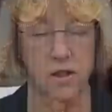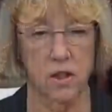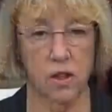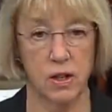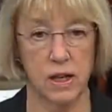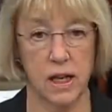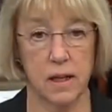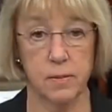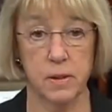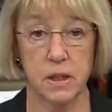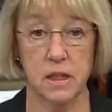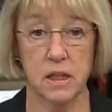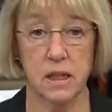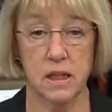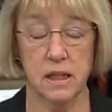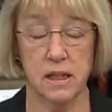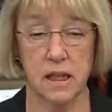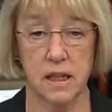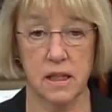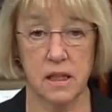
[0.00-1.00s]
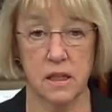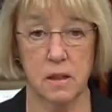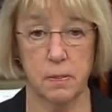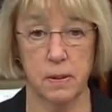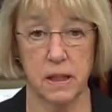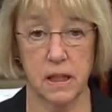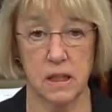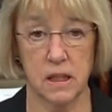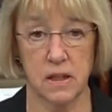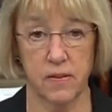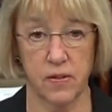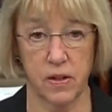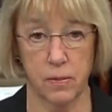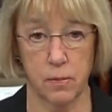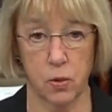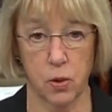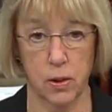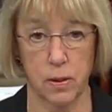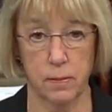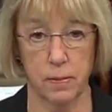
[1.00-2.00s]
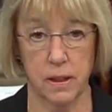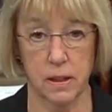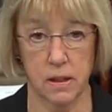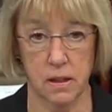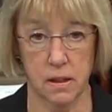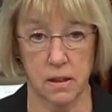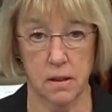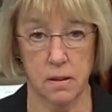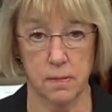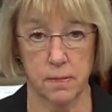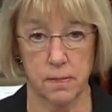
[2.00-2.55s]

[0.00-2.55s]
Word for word: unanimous consent to speak as if in morning business.